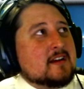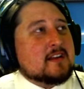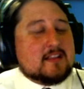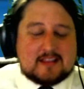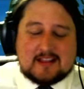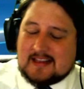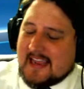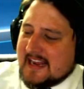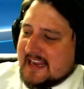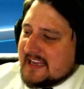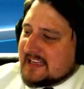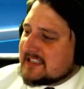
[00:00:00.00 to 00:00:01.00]
the
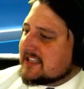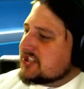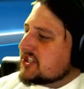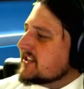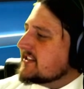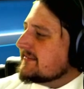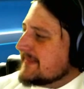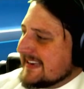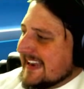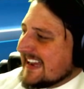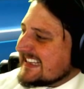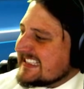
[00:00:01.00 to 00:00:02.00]
ladies and the gentlemen
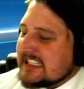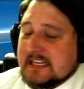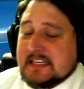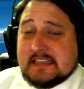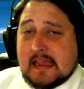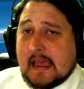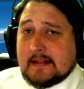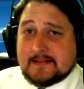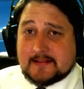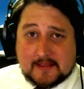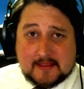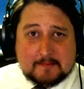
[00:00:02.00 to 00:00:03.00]
got
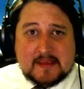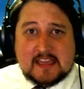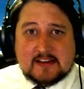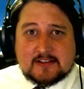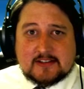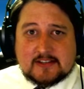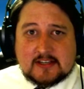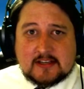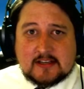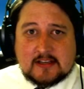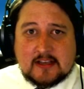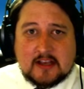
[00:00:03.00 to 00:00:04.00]
suntans on the beach,
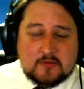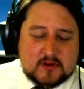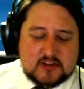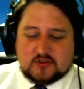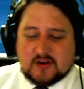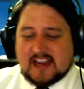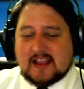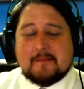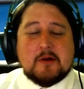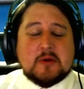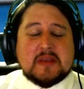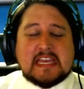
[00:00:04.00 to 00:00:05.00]
we drank
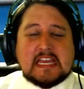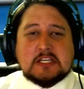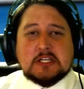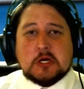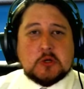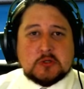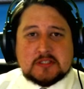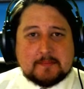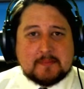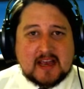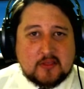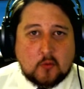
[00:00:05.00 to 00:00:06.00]
mojitos
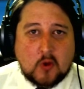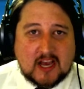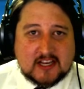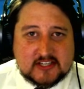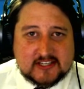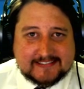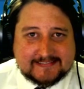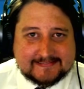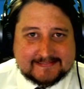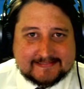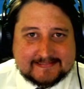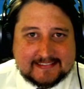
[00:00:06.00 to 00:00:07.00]
by the water,
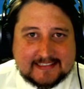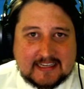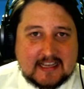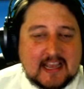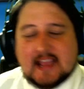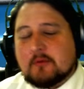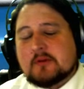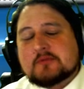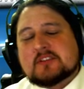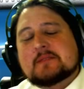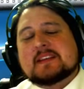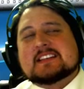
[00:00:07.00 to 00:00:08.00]
and it was
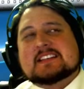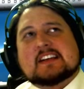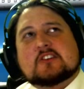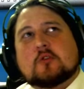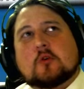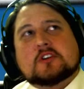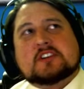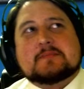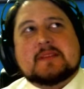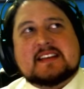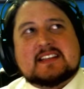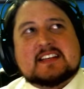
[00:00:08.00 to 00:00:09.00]
going to be this gorgeous,
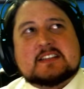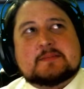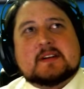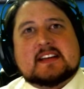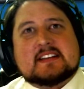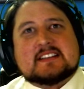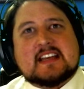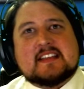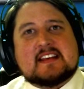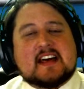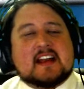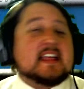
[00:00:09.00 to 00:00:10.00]
amazing experience. And
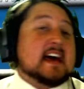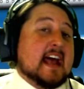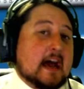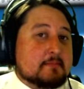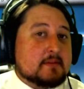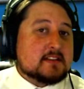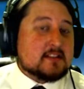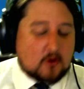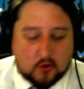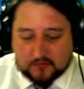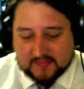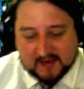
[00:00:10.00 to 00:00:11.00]
then none of that happened. The
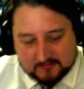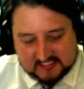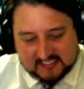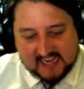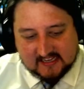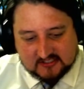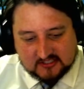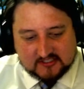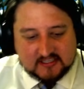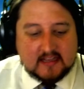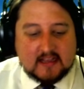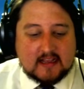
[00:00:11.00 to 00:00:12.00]
whole thing was
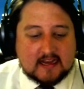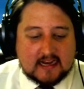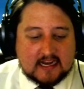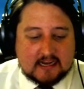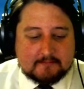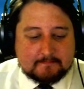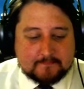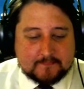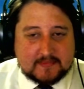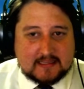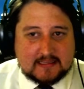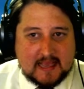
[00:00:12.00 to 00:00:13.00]
canceled.
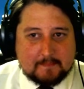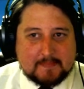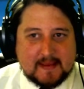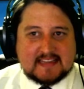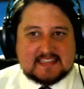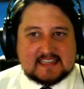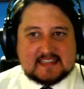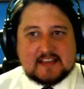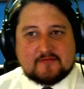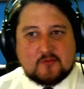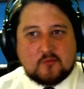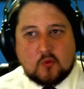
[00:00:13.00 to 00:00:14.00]
Basically,
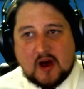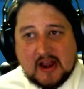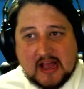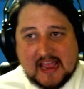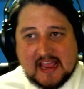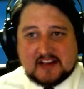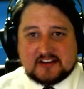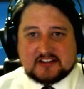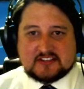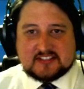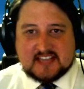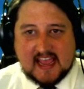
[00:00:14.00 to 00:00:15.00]
from what I
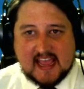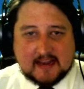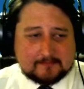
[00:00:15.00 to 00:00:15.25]
understand,